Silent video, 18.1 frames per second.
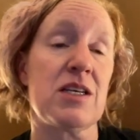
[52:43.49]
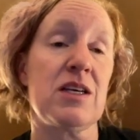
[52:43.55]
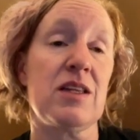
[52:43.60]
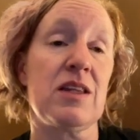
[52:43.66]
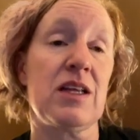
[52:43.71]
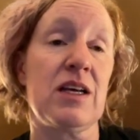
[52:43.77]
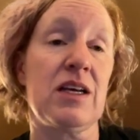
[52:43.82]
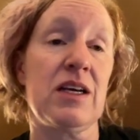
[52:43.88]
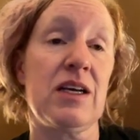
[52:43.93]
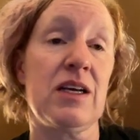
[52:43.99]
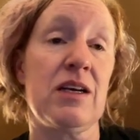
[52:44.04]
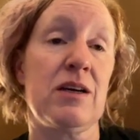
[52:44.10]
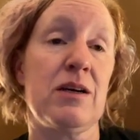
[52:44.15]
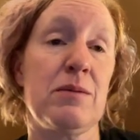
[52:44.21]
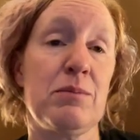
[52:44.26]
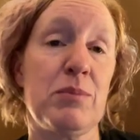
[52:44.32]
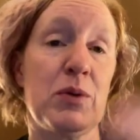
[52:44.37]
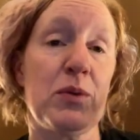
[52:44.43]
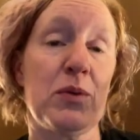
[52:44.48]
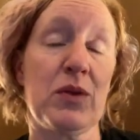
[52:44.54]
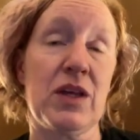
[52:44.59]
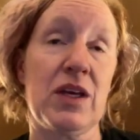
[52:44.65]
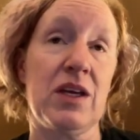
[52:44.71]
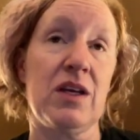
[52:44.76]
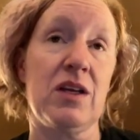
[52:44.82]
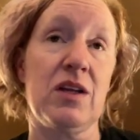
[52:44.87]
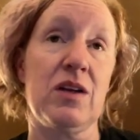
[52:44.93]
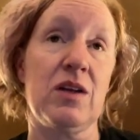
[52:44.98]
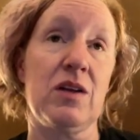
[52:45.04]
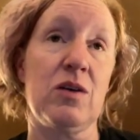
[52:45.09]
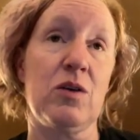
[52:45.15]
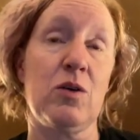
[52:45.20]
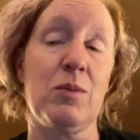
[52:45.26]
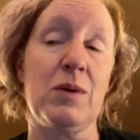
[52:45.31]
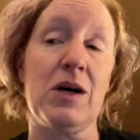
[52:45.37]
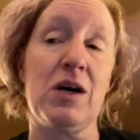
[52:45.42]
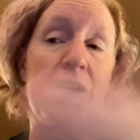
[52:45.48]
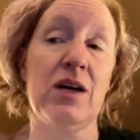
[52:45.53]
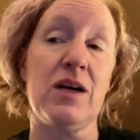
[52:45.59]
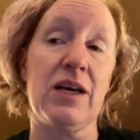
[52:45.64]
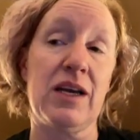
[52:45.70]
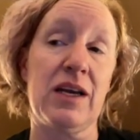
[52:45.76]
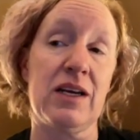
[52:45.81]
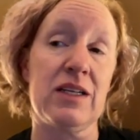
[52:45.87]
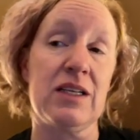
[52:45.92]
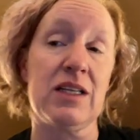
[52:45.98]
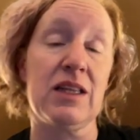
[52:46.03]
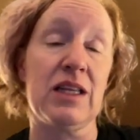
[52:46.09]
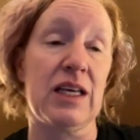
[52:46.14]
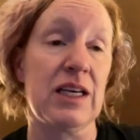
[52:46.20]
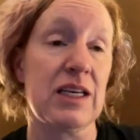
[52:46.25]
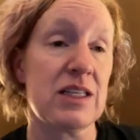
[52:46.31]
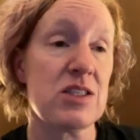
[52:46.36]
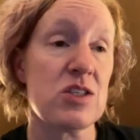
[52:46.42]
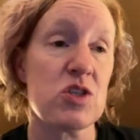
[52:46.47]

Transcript: both in Omaha and in Lincoln.